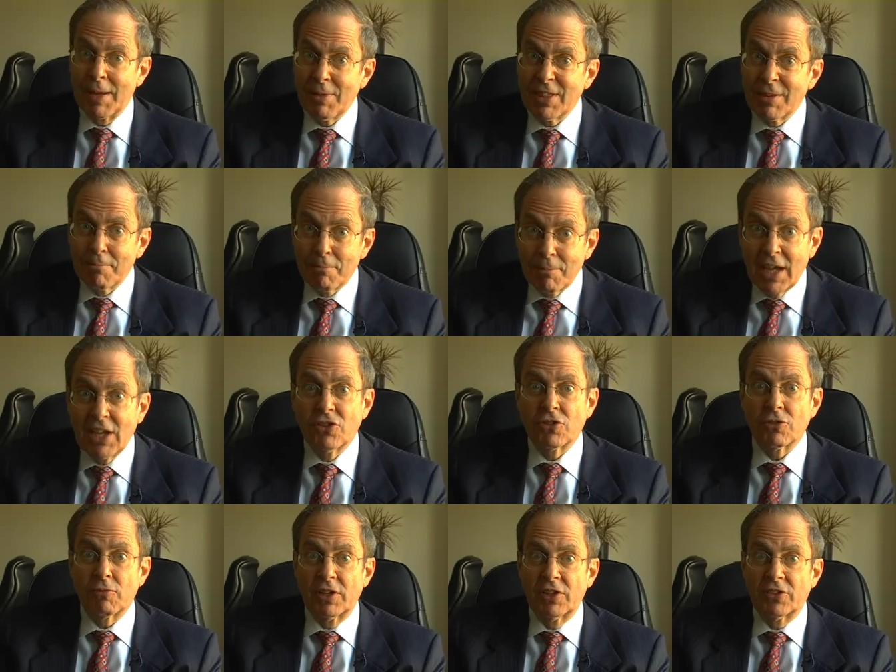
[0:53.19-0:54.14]
maybe the
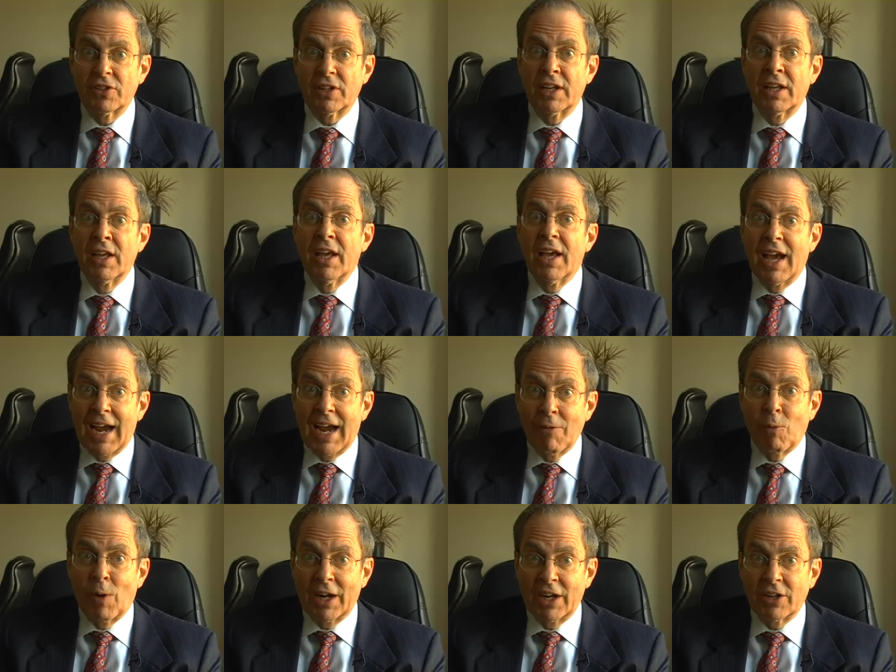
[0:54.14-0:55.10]
major reason I
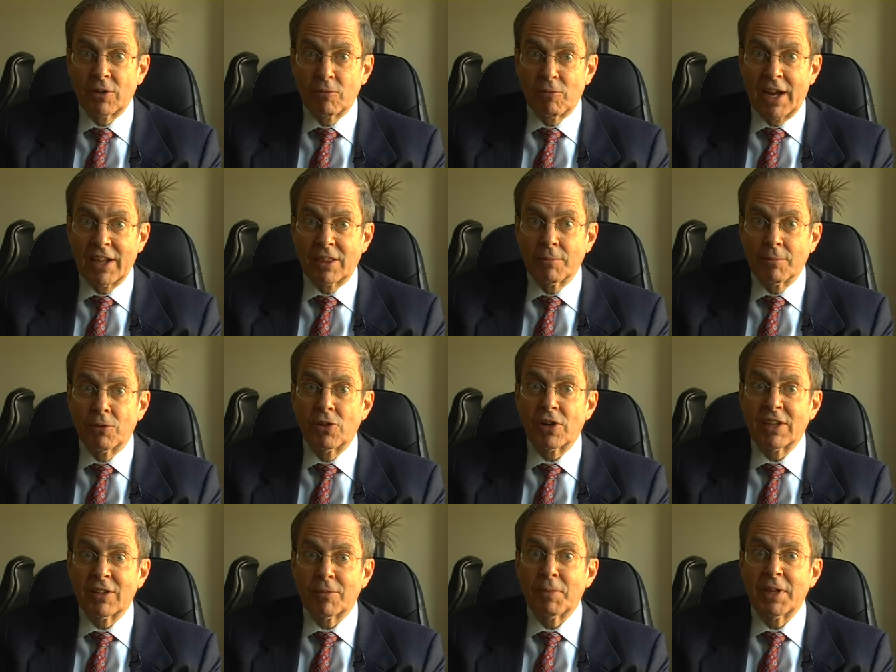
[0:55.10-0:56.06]
wanted to write the
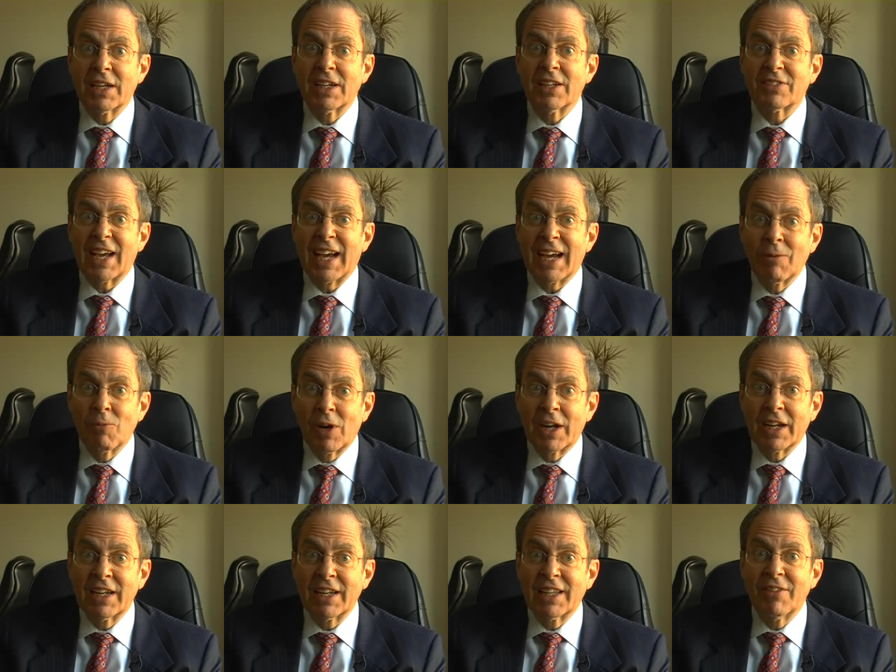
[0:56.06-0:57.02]
book is because I
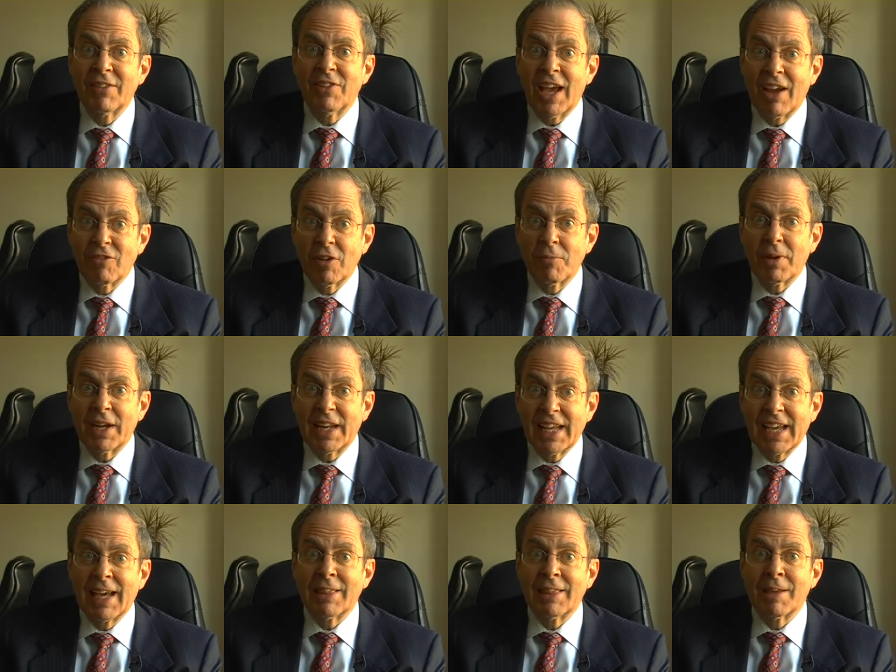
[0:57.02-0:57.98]
wanted to give everybody
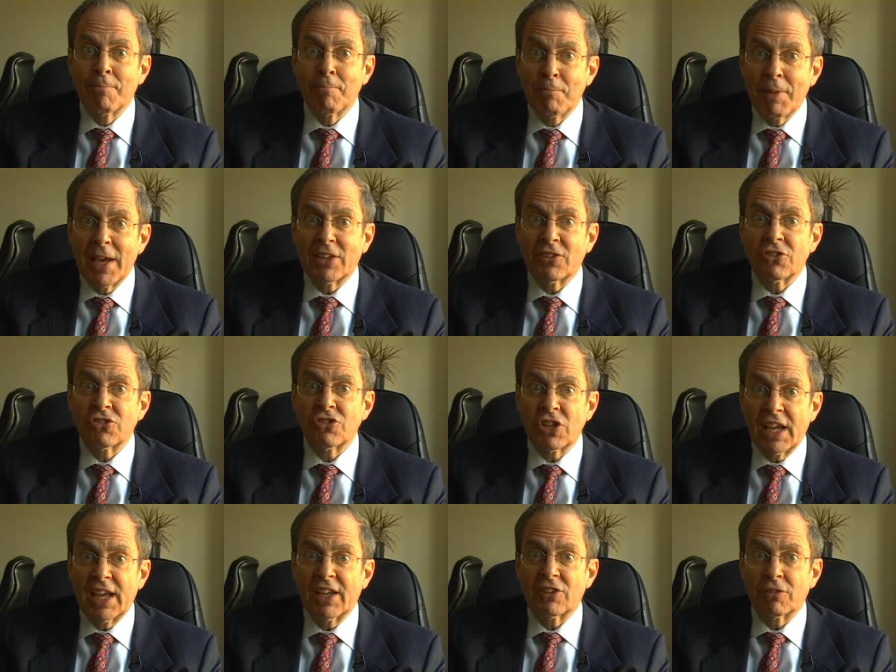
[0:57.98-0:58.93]
the best
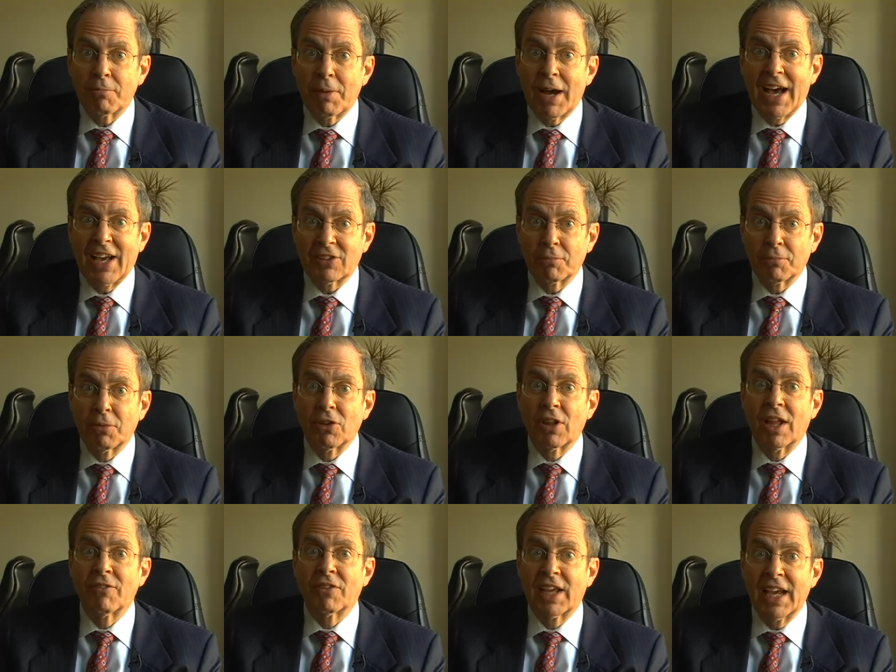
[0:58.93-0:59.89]
chance
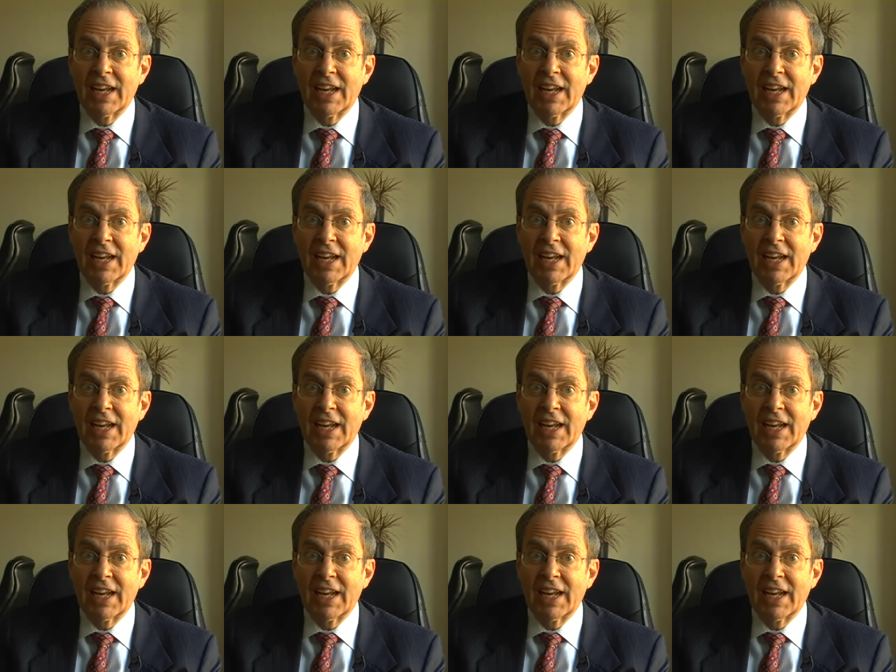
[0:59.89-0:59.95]
possible of